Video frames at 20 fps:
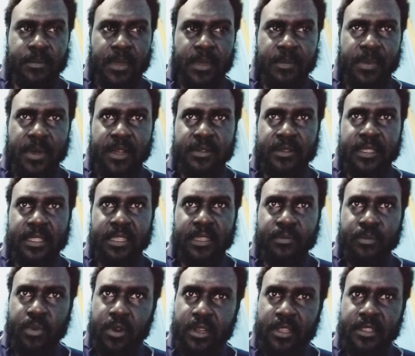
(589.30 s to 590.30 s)
about the
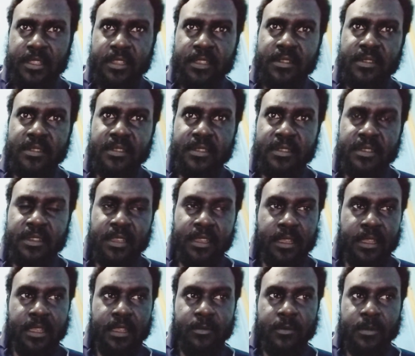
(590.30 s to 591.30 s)
politics
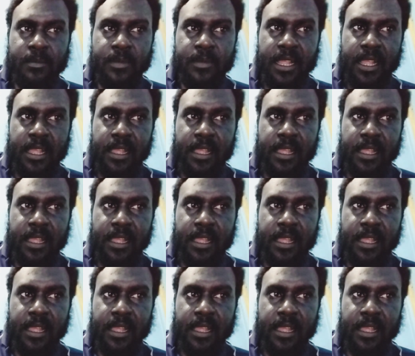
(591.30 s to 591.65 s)
among